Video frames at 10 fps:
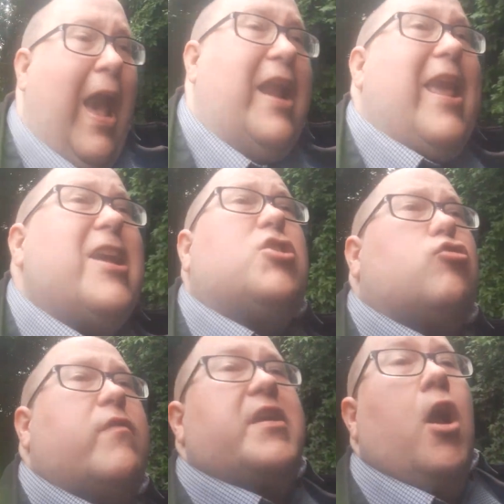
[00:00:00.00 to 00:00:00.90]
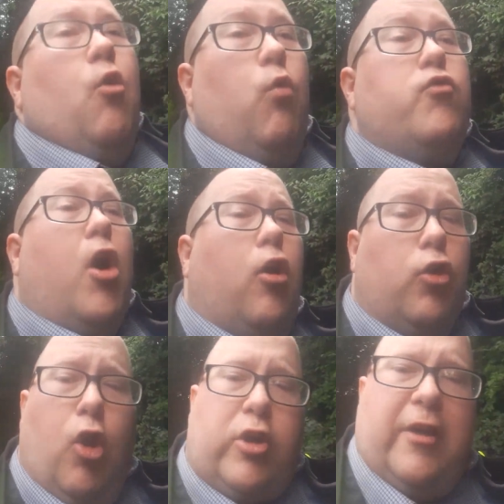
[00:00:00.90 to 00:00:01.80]
and history will not
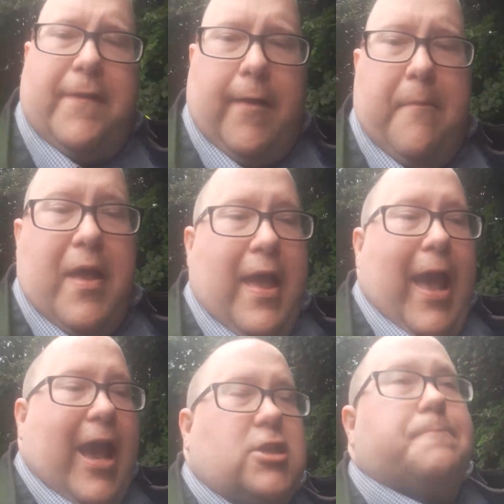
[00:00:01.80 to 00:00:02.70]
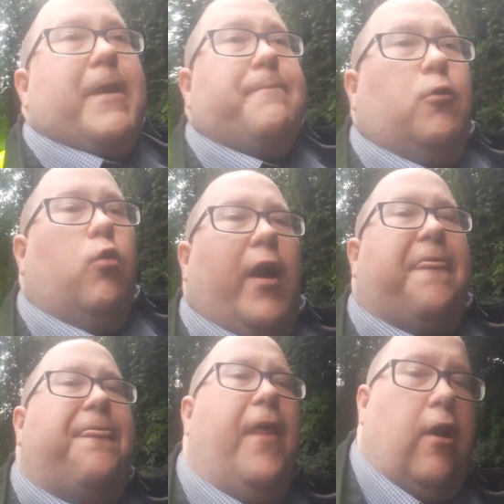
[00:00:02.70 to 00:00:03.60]
look at them as people who are
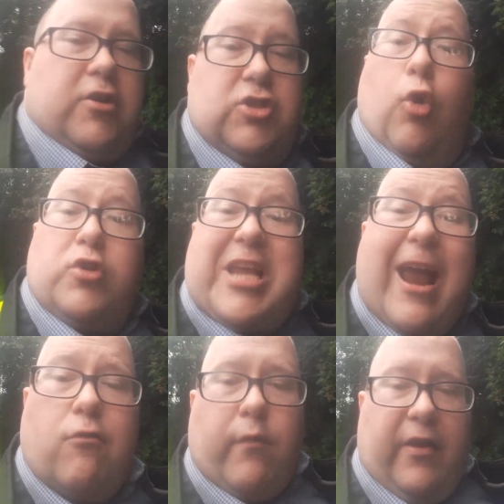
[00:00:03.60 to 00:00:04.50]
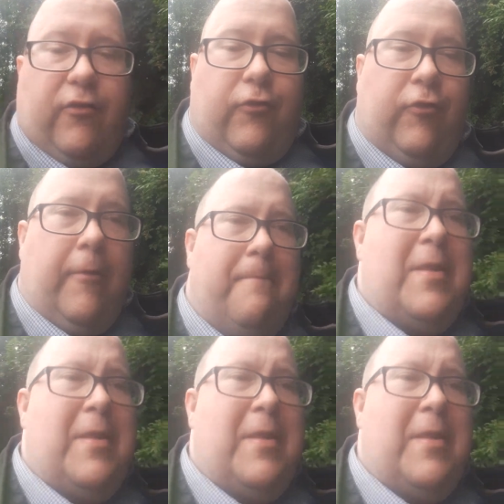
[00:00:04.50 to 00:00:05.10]
thugs or terrorists.